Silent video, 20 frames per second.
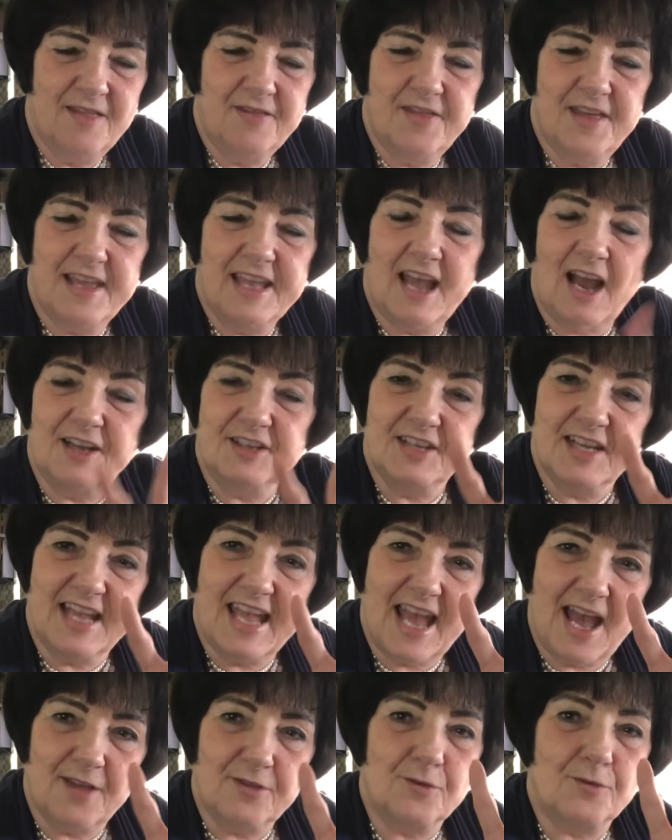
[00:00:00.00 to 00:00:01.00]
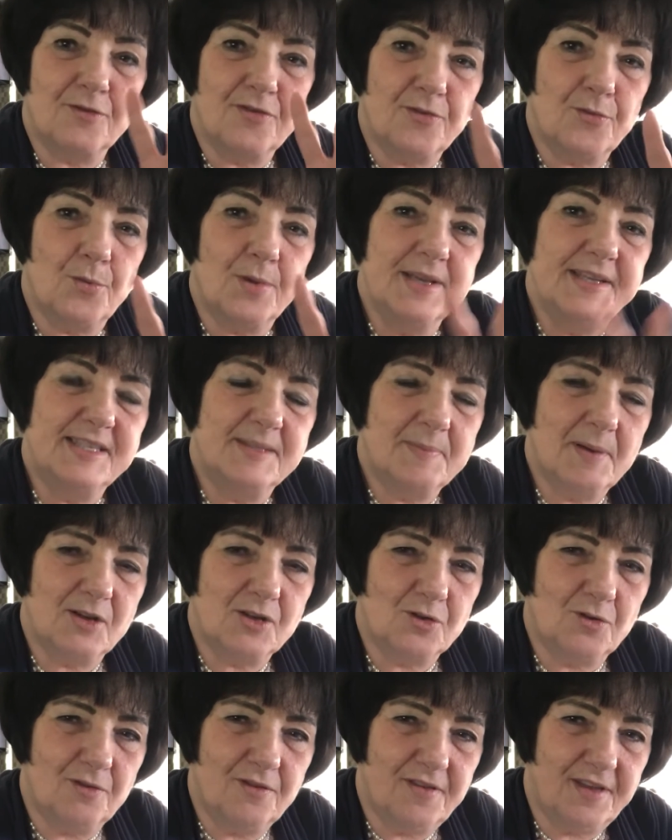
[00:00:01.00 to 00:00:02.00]
They got to gather 3
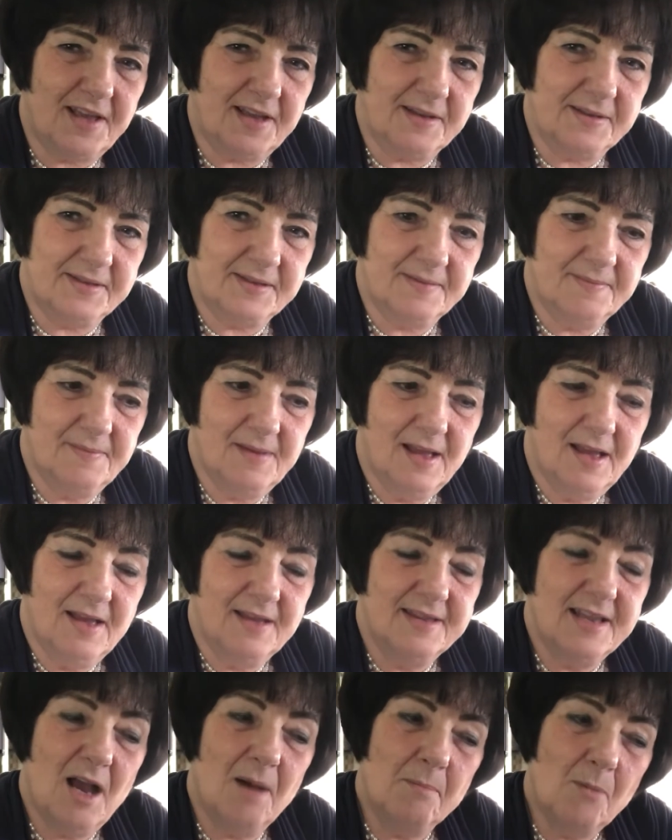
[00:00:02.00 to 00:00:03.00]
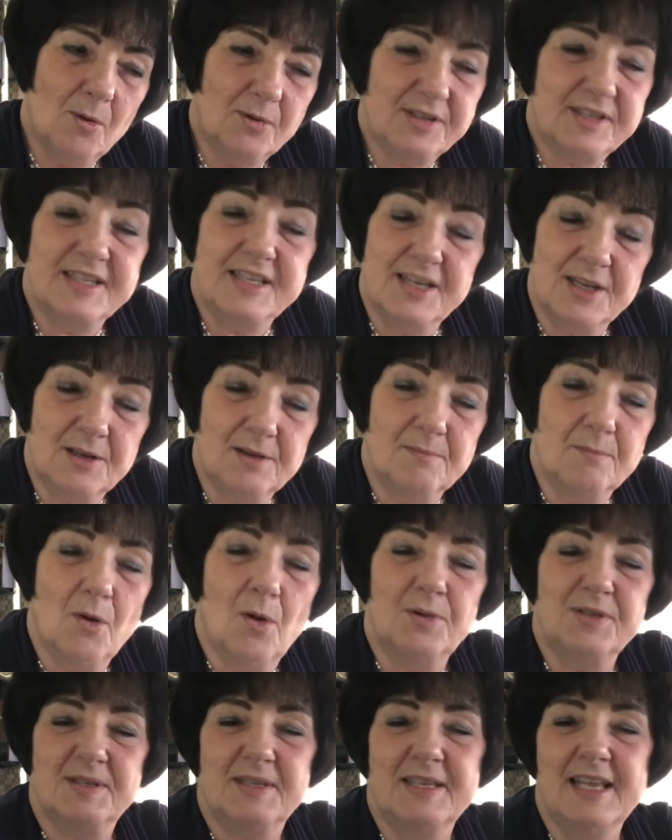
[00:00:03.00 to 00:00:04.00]
special things. Now, most
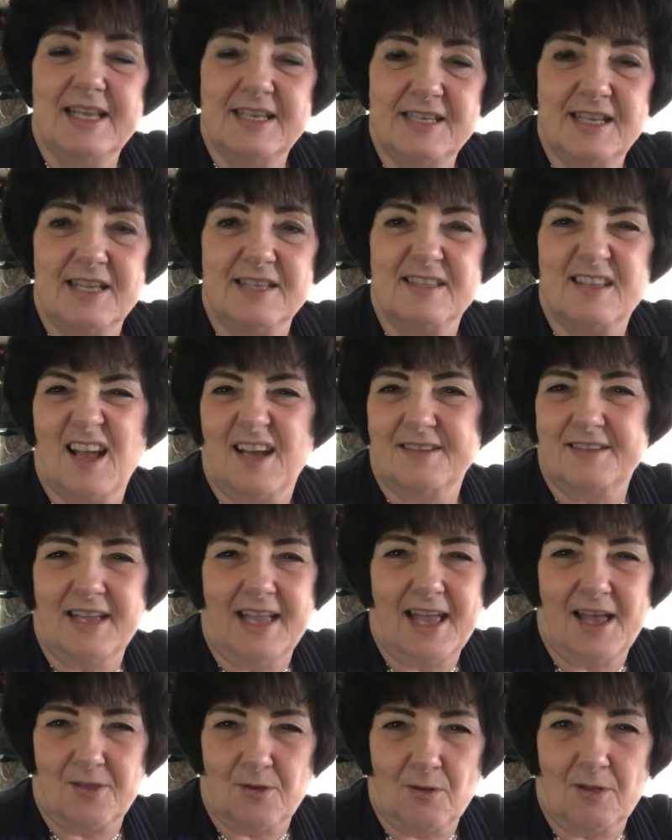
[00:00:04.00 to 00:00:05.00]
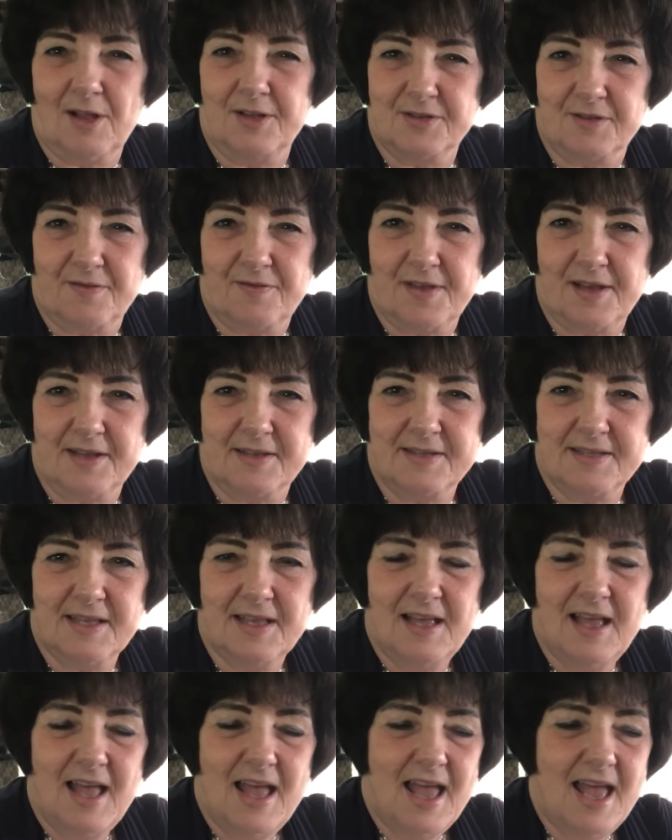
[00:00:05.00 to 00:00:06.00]
Indians got to gather lots of things,
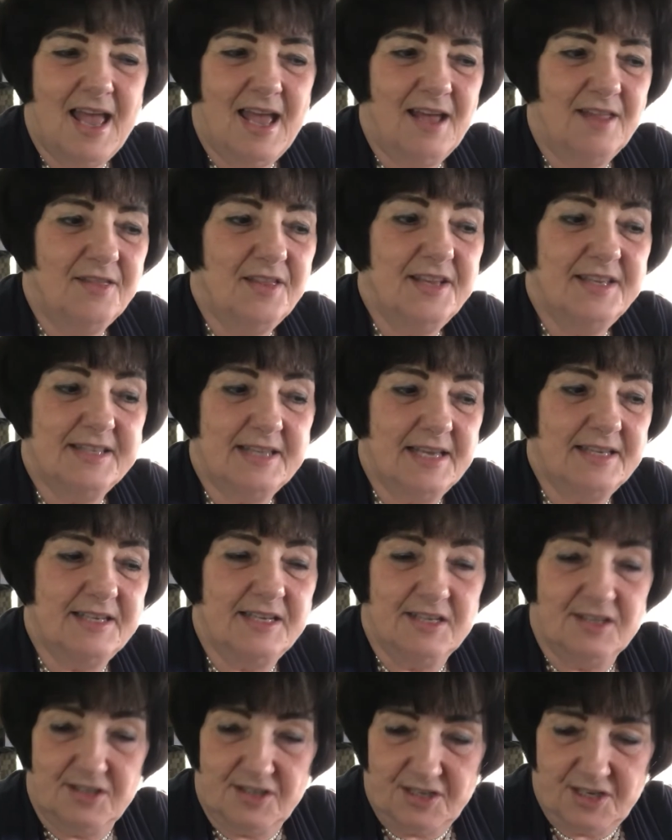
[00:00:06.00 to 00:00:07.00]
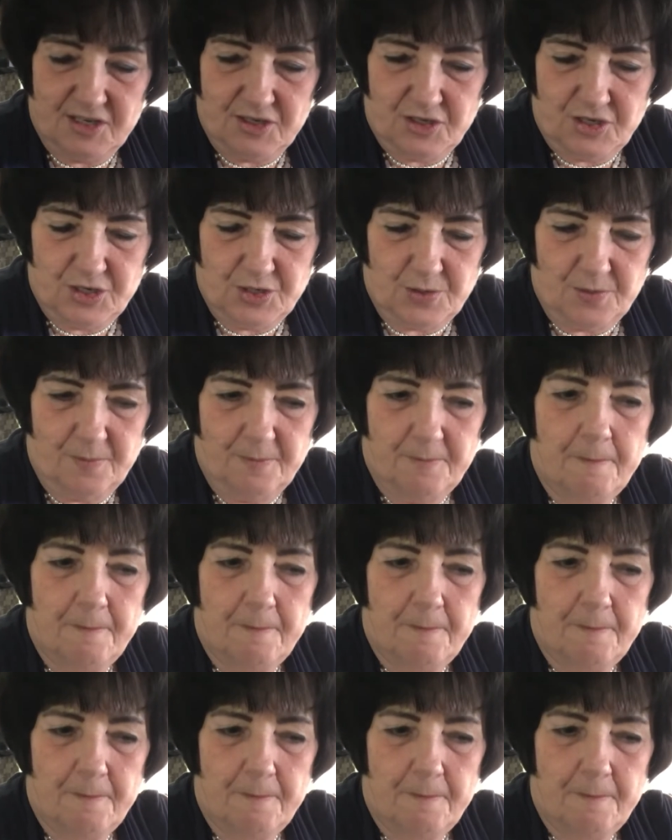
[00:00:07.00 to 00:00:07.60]
and these Indians did too.